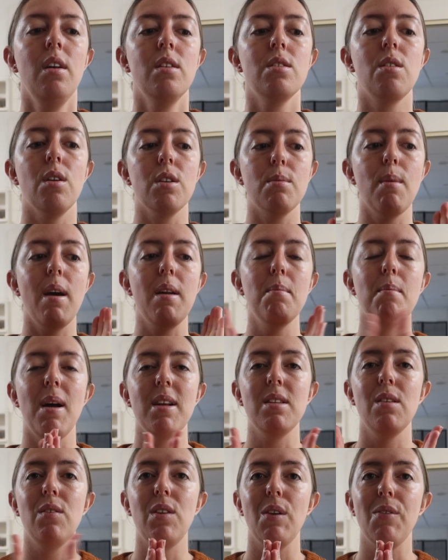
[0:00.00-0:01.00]
So it's made a
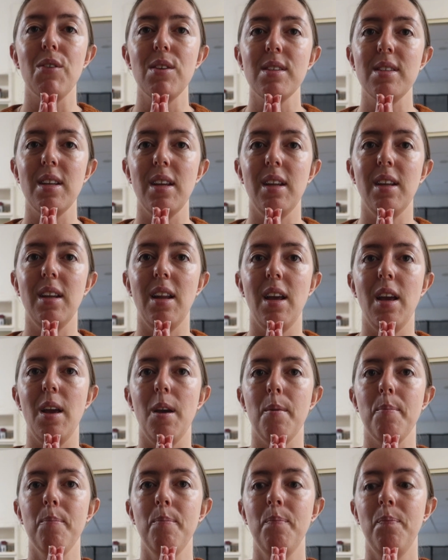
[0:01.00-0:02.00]
massive difference in
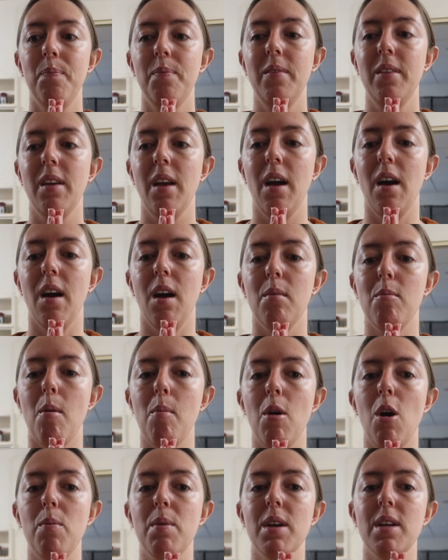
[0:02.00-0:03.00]
him. I'm
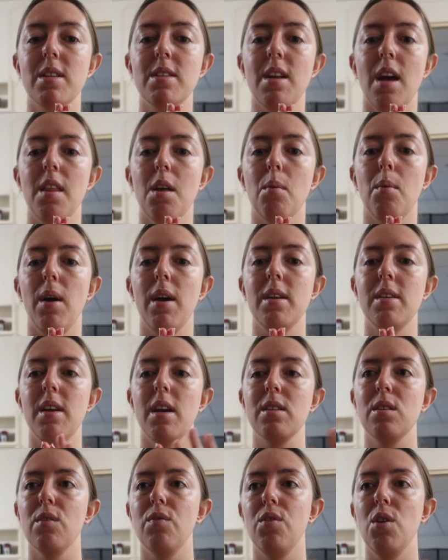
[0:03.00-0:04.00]
hoping he can stay that way. It
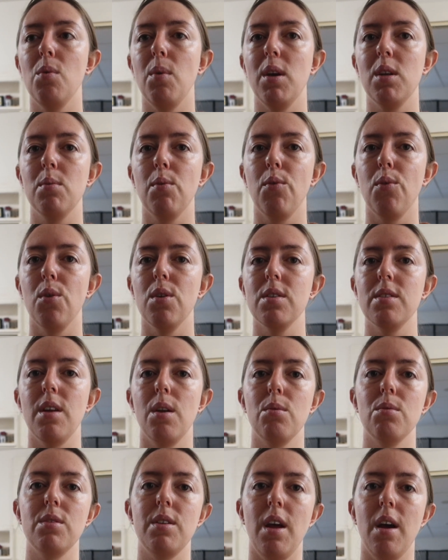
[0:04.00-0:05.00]
takes a few weeks before it
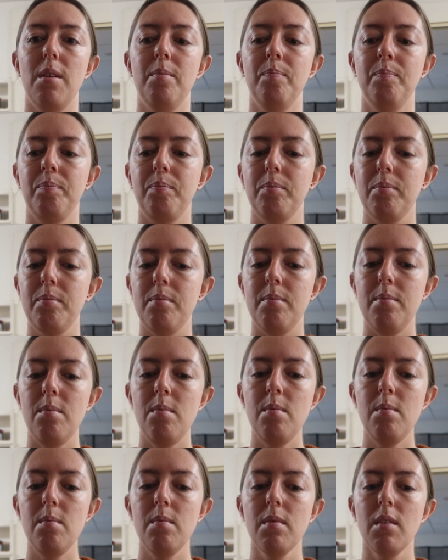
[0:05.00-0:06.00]
settles down,
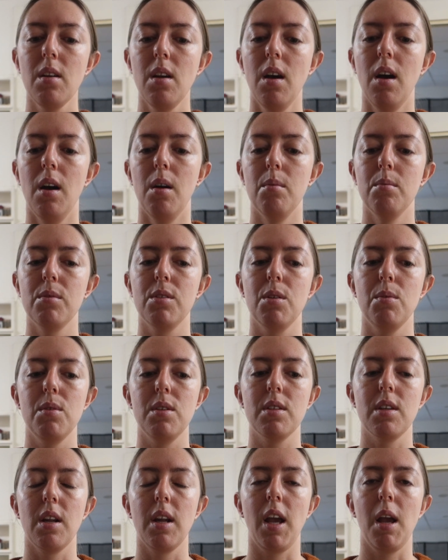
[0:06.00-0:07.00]
so we're
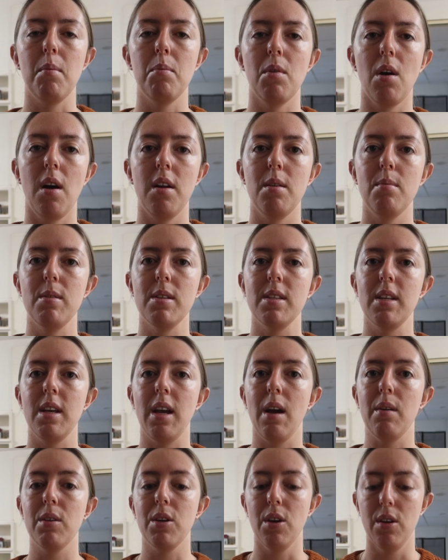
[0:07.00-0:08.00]
just going to keep an eye on him and see
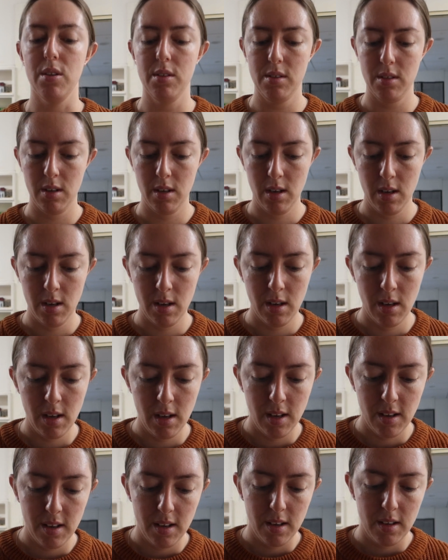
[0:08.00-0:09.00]
how he goes.
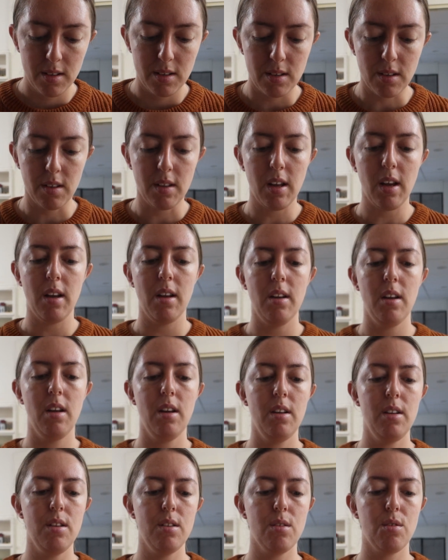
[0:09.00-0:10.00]
So that
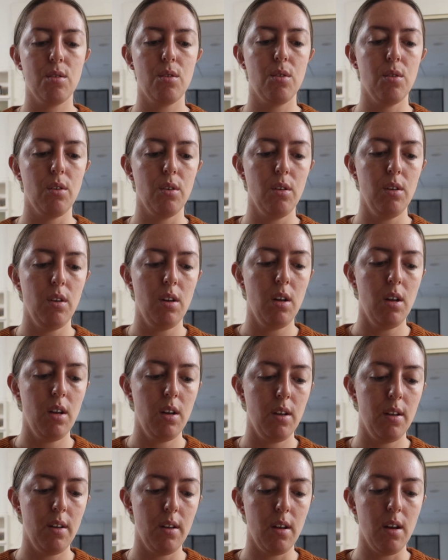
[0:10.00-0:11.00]
is good.
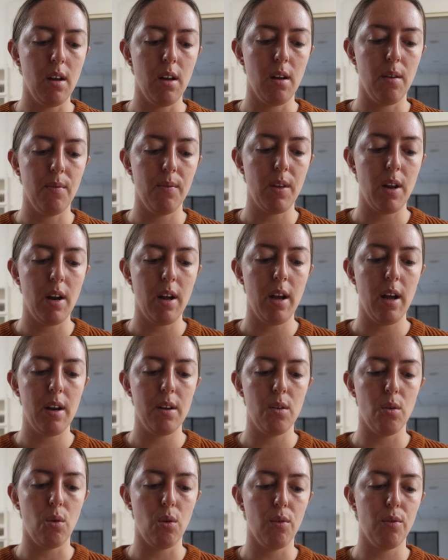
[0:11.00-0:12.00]
Then I had
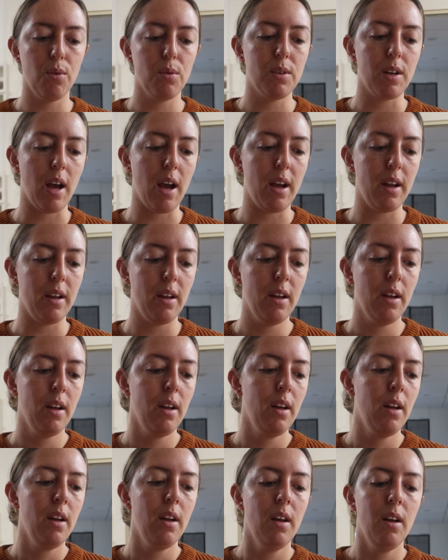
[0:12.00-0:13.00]
an awful day
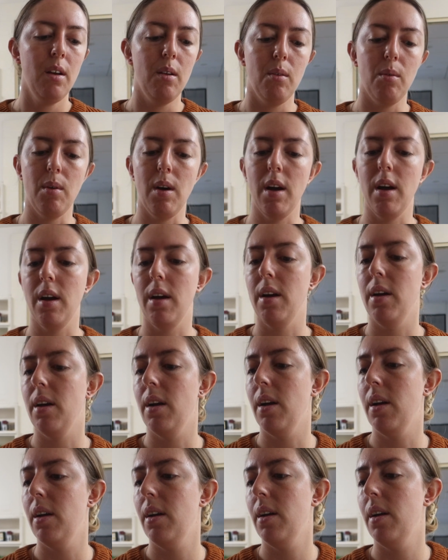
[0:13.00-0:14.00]
something